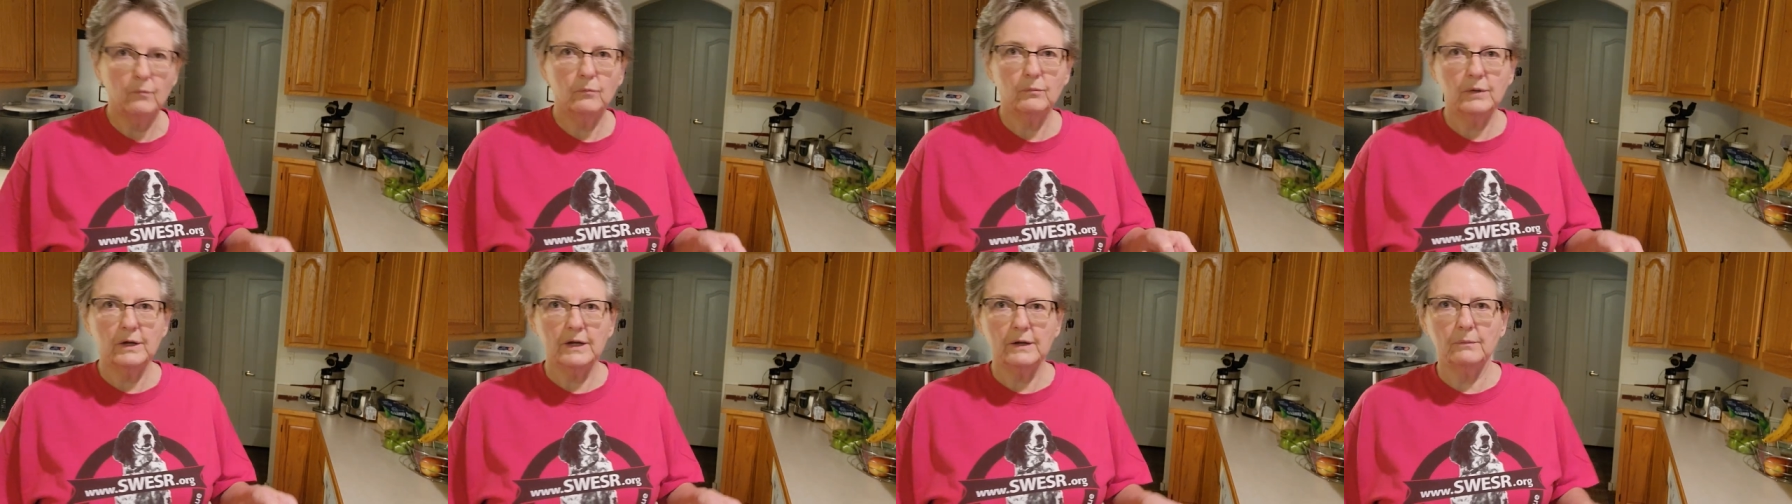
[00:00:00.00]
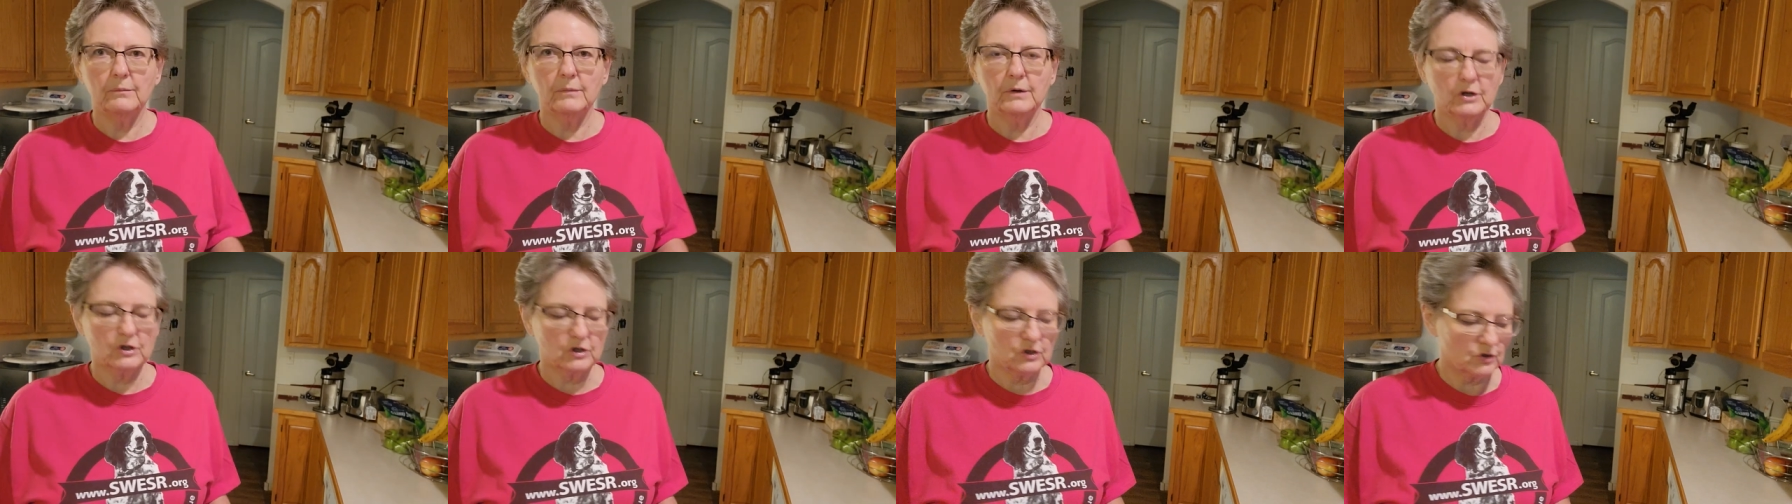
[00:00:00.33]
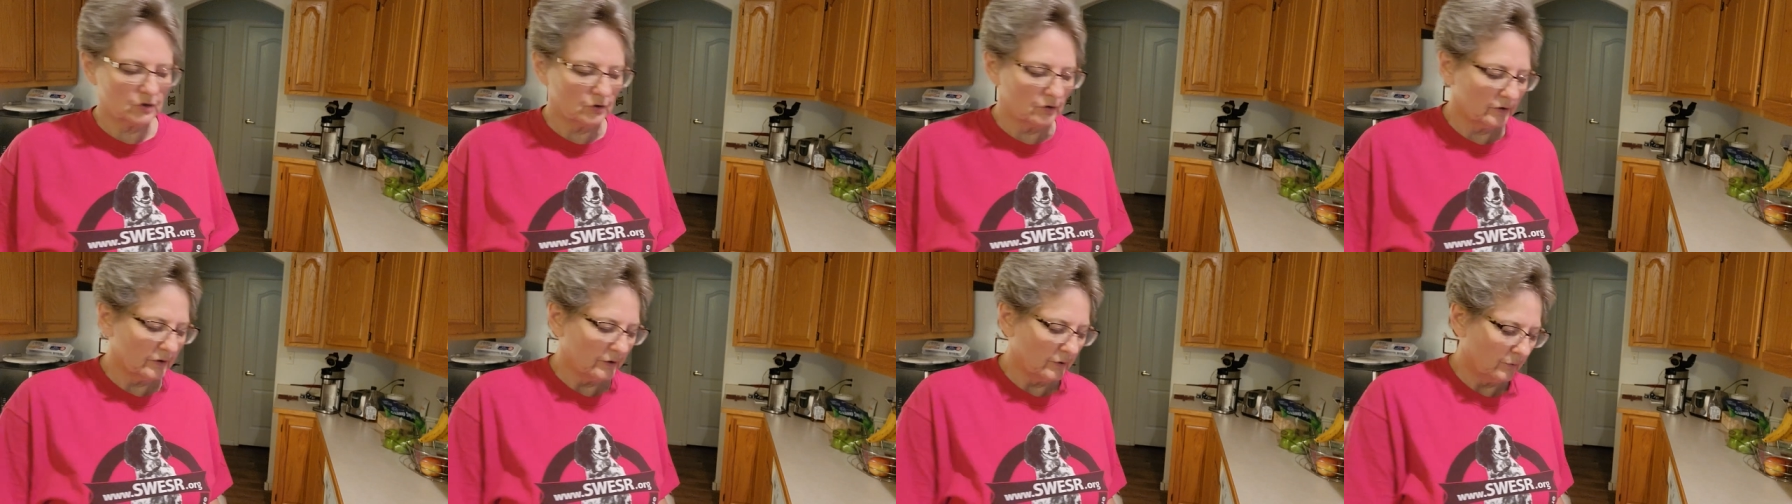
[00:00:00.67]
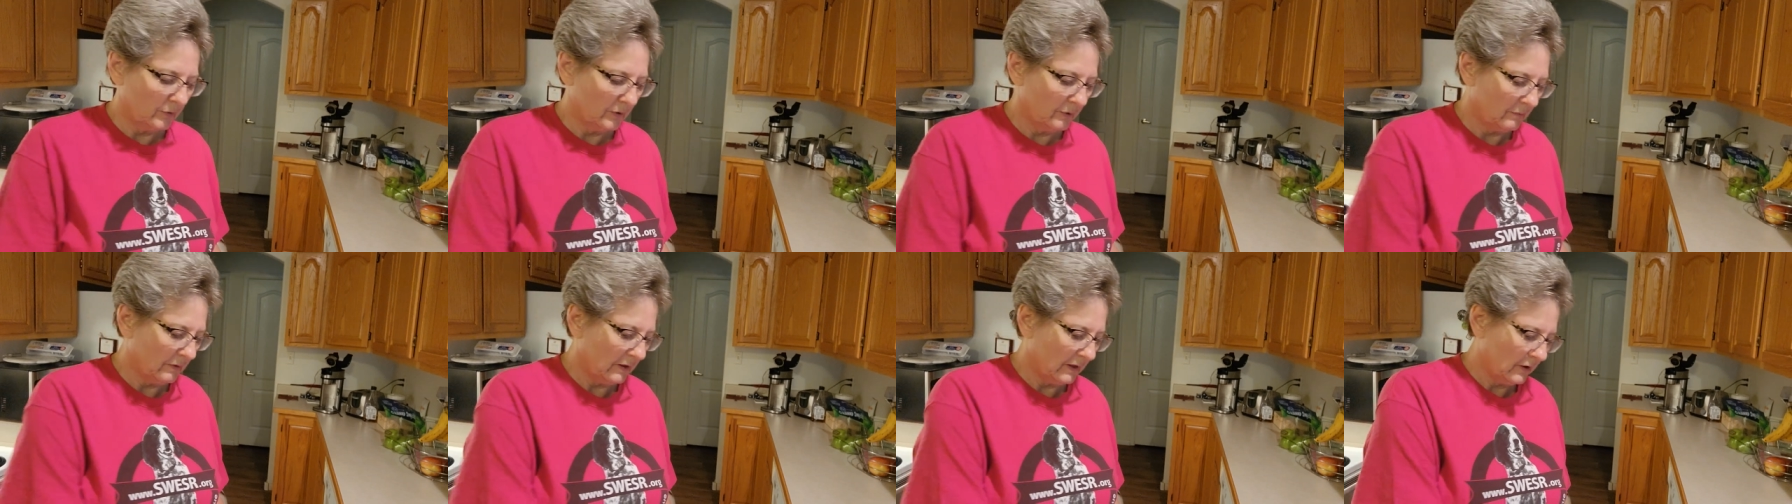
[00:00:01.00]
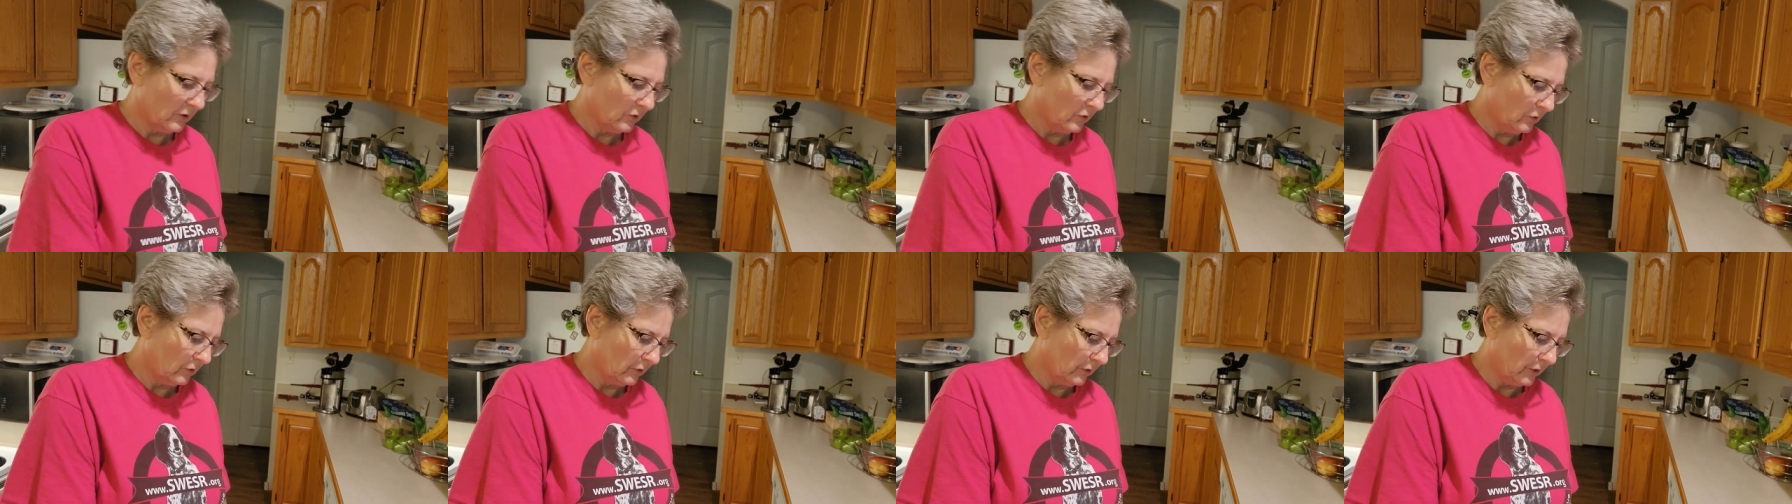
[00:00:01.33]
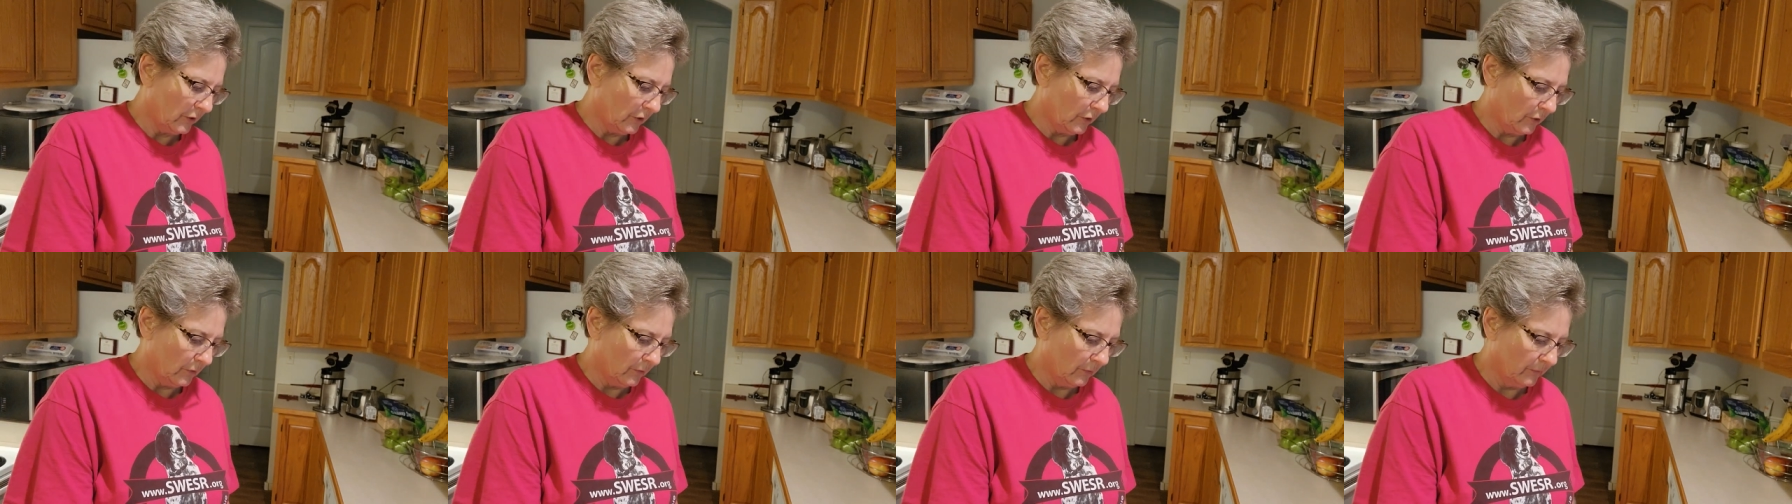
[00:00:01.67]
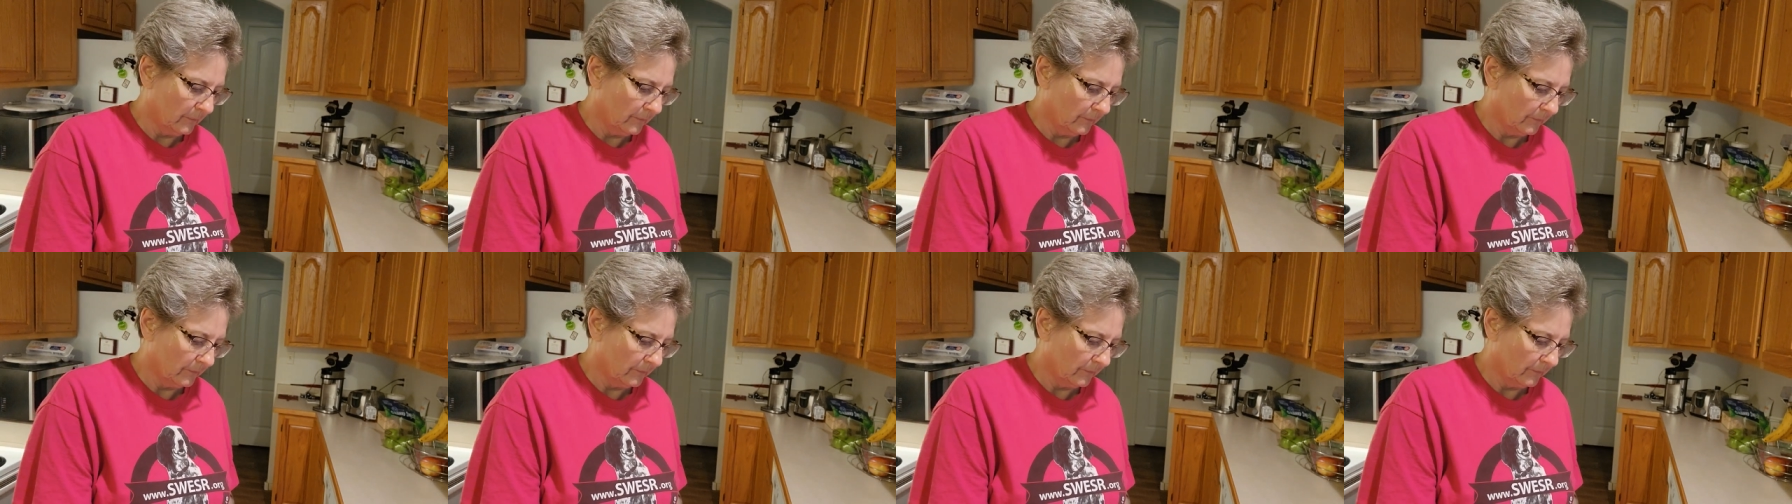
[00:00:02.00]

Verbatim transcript: meat mixture that we made earlier.